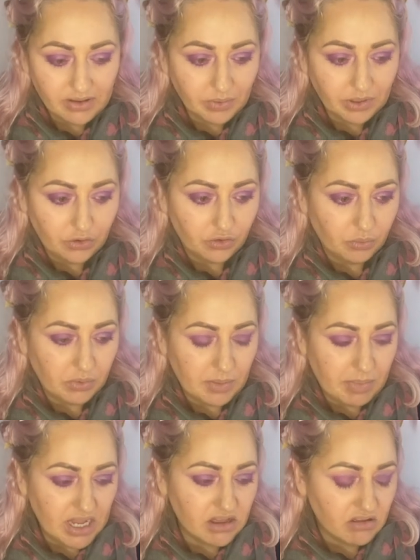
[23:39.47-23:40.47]
We can do them with a
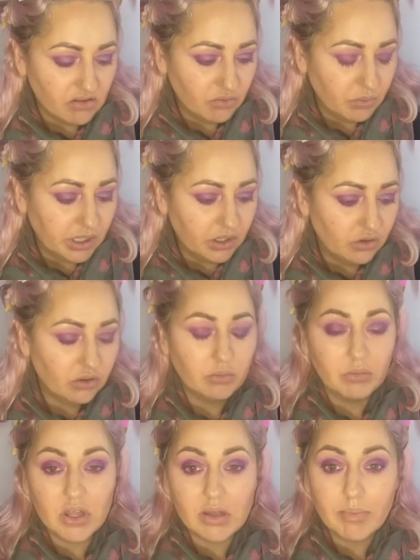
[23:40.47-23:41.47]
pencil, we can do them with a